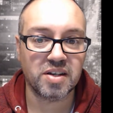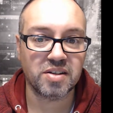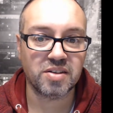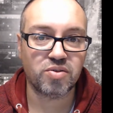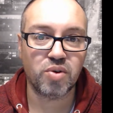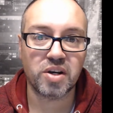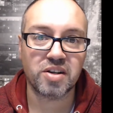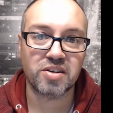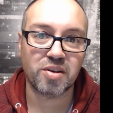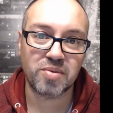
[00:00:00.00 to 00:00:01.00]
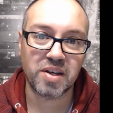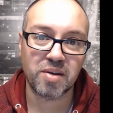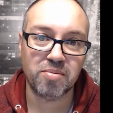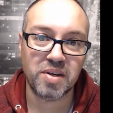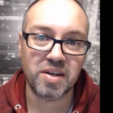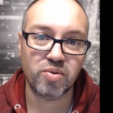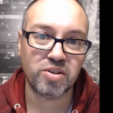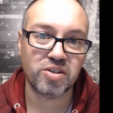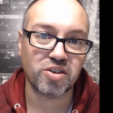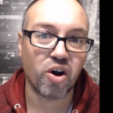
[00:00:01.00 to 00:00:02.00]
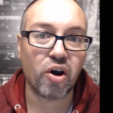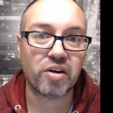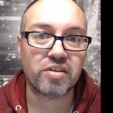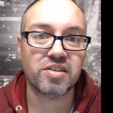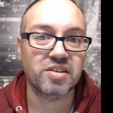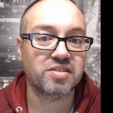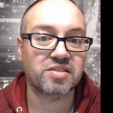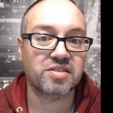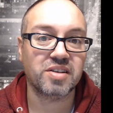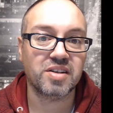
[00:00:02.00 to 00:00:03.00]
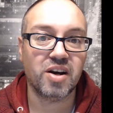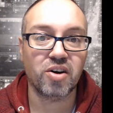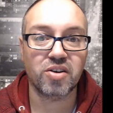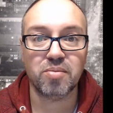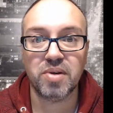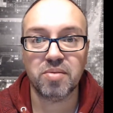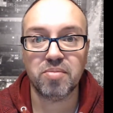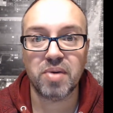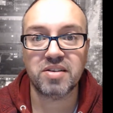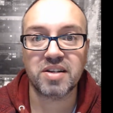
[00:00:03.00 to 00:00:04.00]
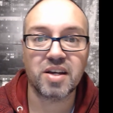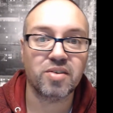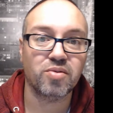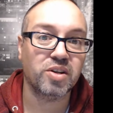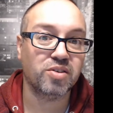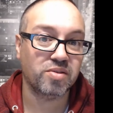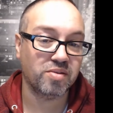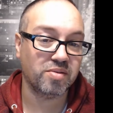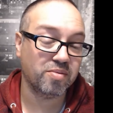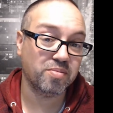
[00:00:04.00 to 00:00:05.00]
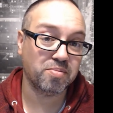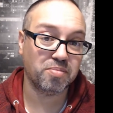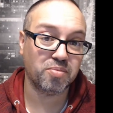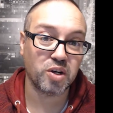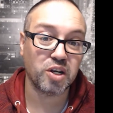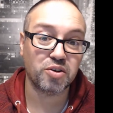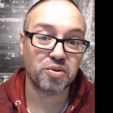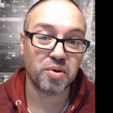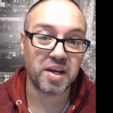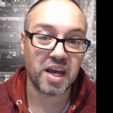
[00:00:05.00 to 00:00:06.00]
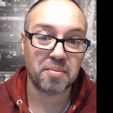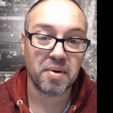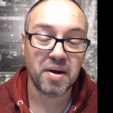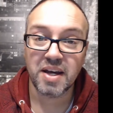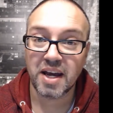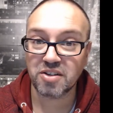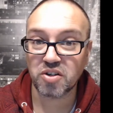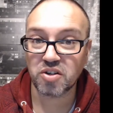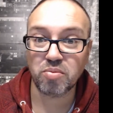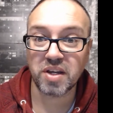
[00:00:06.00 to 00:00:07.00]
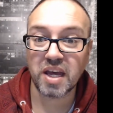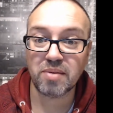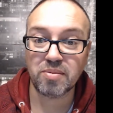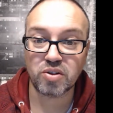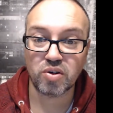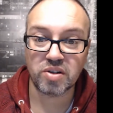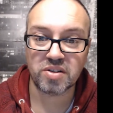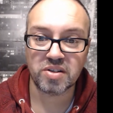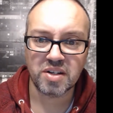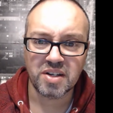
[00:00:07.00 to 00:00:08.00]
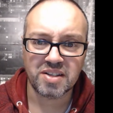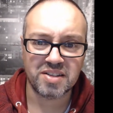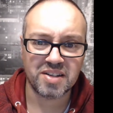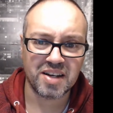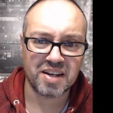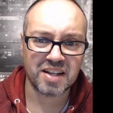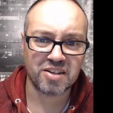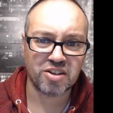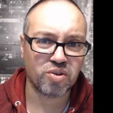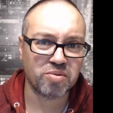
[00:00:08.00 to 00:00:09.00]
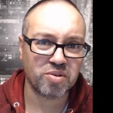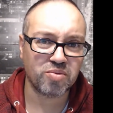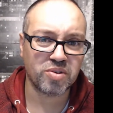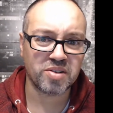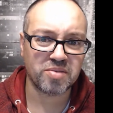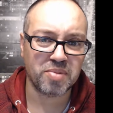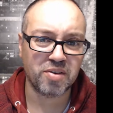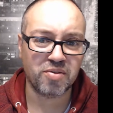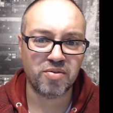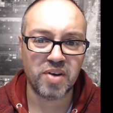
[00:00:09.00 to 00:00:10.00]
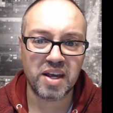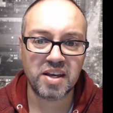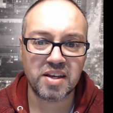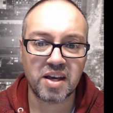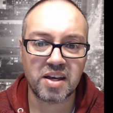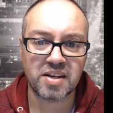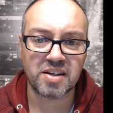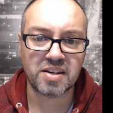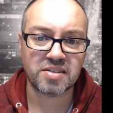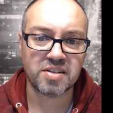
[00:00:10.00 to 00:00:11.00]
triggered something in me, which is art can be amazing, can really trigger you to a game. I just hope the game is good. The description was a bit vague, not